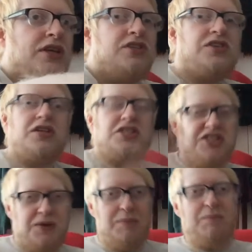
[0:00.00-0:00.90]
So the
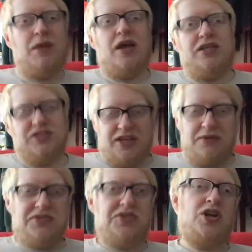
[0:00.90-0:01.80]
two
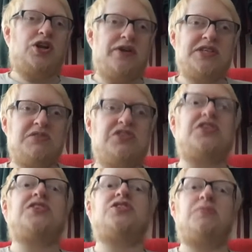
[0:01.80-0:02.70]
stouts are going to go
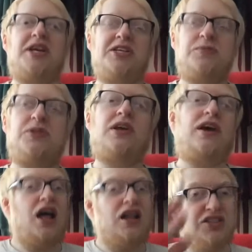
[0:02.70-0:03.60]
downstairs in the basement.
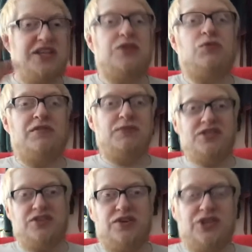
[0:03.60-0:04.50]
I'll take you with me
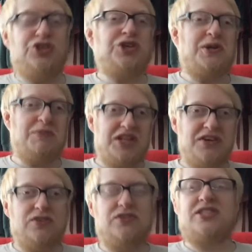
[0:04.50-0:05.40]
so I can show you my
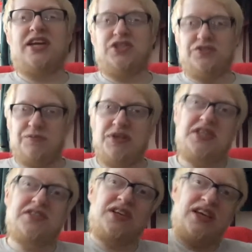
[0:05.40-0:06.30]
little stash of
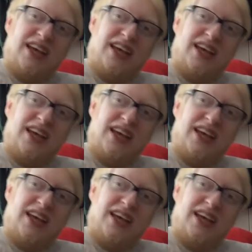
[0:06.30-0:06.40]
beers.